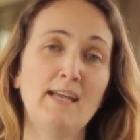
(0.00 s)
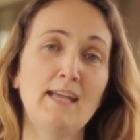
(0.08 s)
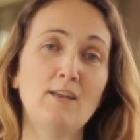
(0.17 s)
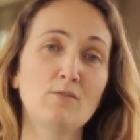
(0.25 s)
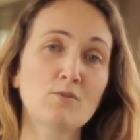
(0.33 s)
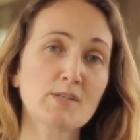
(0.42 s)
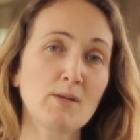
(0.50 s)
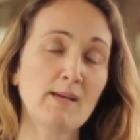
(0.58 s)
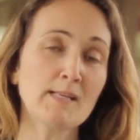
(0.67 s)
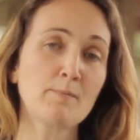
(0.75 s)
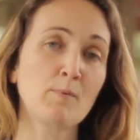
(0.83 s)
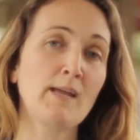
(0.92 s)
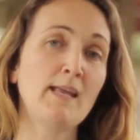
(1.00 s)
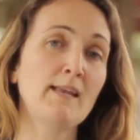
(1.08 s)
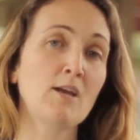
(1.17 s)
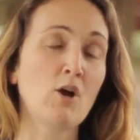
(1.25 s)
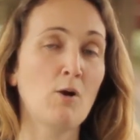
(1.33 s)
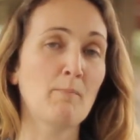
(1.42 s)
It also has in
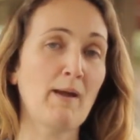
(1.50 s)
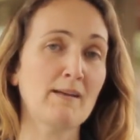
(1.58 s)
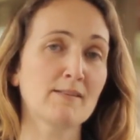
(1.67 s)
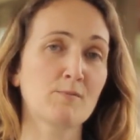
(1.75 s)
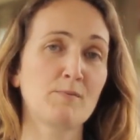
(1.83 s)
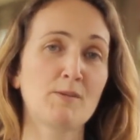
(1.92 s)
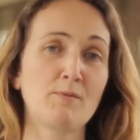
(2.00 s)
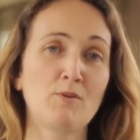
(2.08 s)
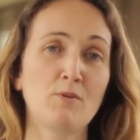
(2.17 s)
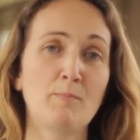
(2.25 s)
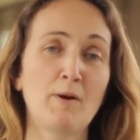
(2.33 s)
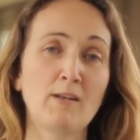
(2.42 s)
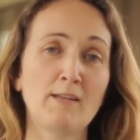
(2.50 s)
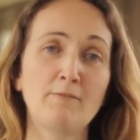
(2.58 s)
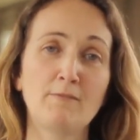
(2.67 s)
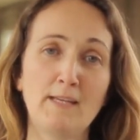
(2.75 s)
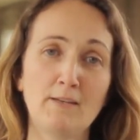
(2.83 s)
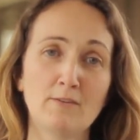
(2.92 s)
it compounds which we call
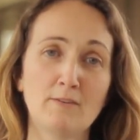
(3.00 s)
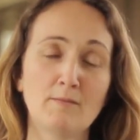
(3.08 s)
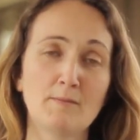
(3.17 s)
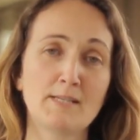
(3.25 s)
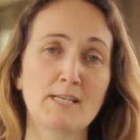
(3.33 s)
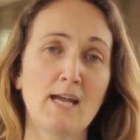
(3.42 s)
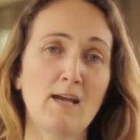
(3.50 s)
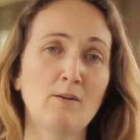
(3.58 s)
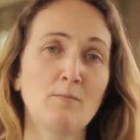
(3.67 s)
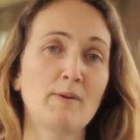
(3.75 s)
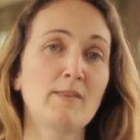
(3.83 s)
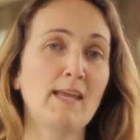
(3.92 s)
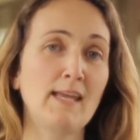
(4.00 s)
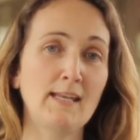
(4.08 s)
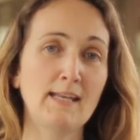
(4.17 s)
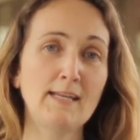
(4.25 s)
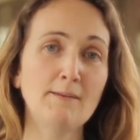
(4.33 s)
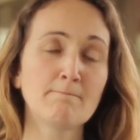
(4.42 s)
polyphenol, which help with
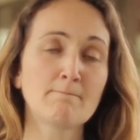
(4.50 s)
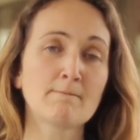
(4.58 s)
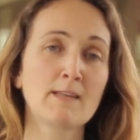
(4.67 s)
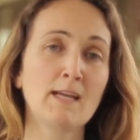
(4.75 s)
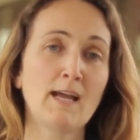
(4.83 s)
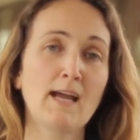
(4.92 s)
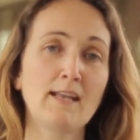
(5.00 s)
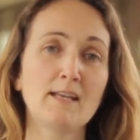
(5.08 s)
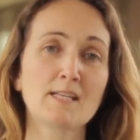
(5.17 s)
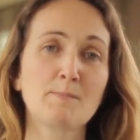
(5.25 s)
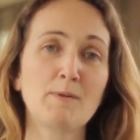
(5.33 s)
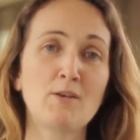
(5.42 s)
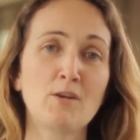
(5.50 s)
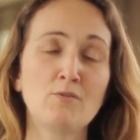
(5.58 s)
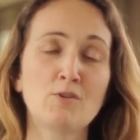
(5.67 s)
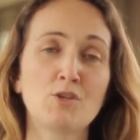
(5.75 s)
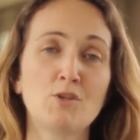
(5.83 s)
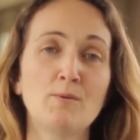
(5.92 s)
healing, and it has been
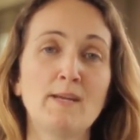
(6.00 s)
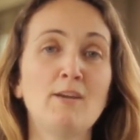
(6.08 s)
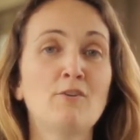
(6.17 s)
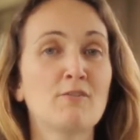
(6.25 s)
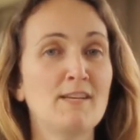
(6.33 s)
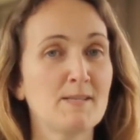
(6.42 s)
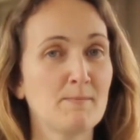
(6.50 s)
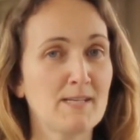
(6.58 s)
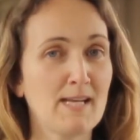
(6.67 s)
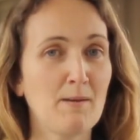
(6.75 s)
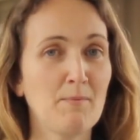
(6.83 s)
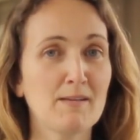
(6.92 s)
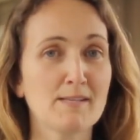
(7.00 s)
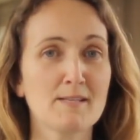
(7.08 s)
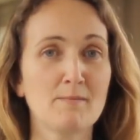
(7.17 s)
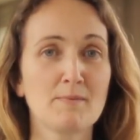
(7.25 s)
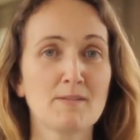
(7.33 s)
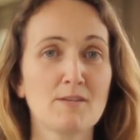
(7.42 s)
known to increase
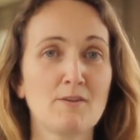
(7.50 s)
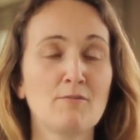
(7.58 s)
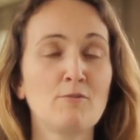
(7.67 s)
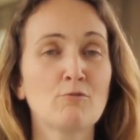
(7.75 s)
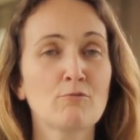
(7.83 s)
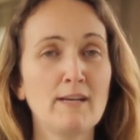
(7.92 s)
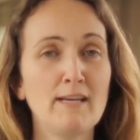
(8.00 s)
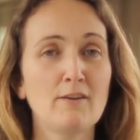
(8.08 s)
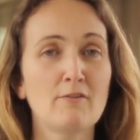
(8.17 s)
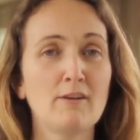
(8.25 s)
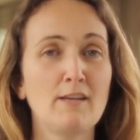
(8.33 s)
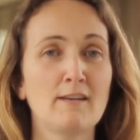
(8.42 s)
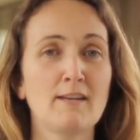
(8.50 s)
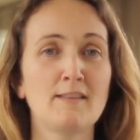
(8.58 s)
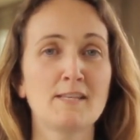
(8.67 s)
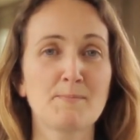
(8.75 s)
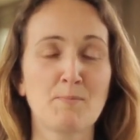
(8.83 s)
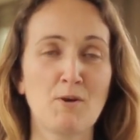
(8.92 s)
metabolism. So a great ingredient
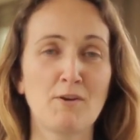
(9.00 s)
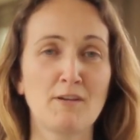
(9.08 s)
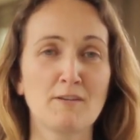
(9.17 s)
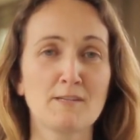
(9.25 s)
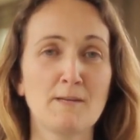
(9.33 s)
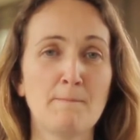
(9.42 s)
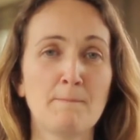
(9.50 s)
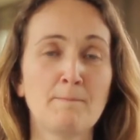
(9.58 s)
in this product.